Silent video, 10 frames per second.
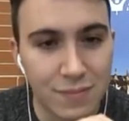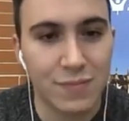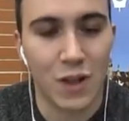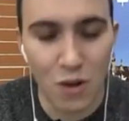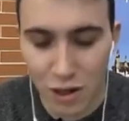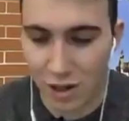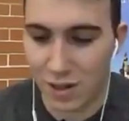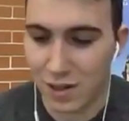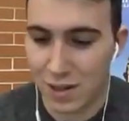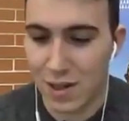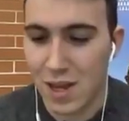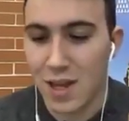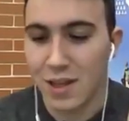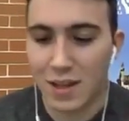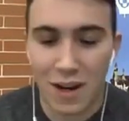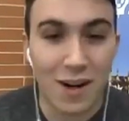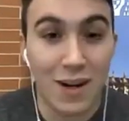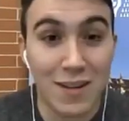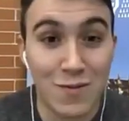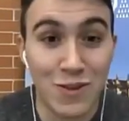What is that? Okay. The CARLA
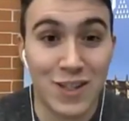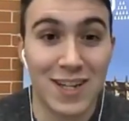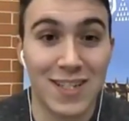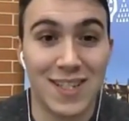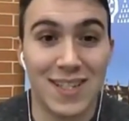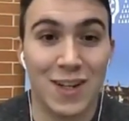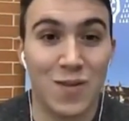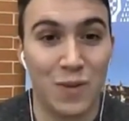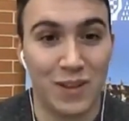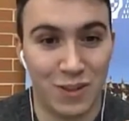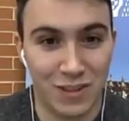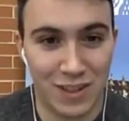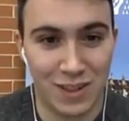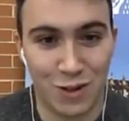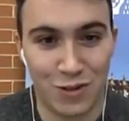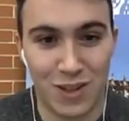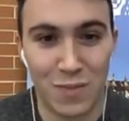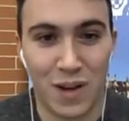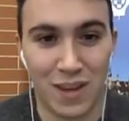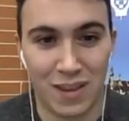Leaderboard Challenge is the competition that is
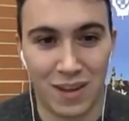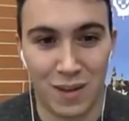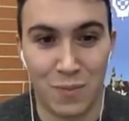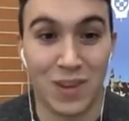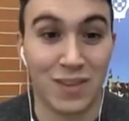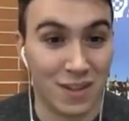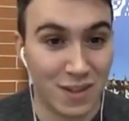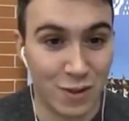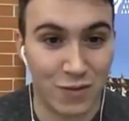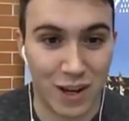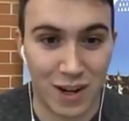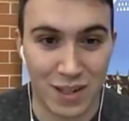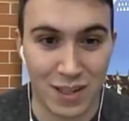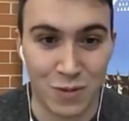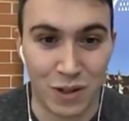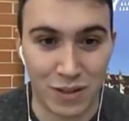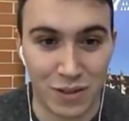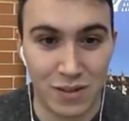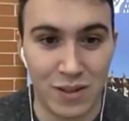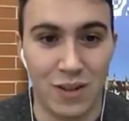hosted by the maintainers of CARLA
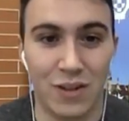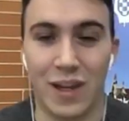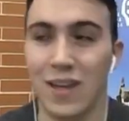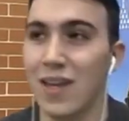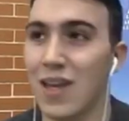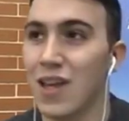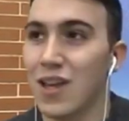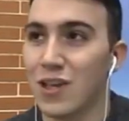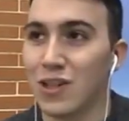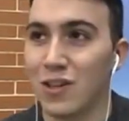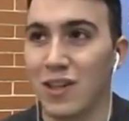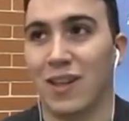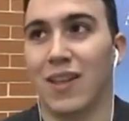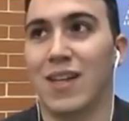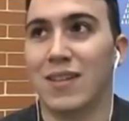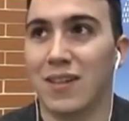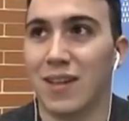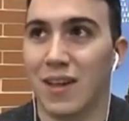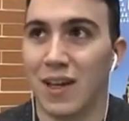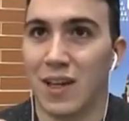Simulator, okay? So in
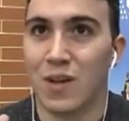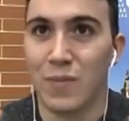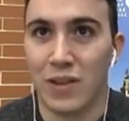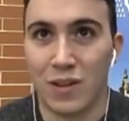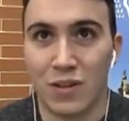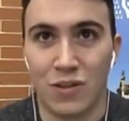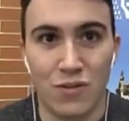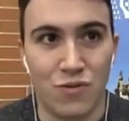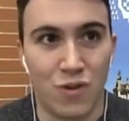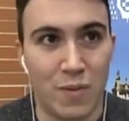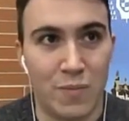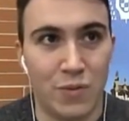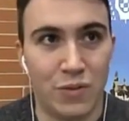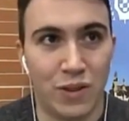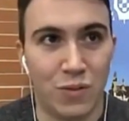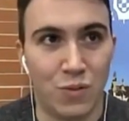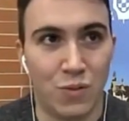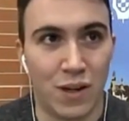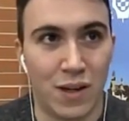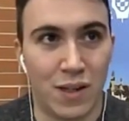that competition, you are put into
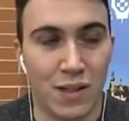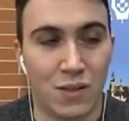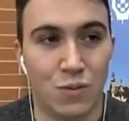a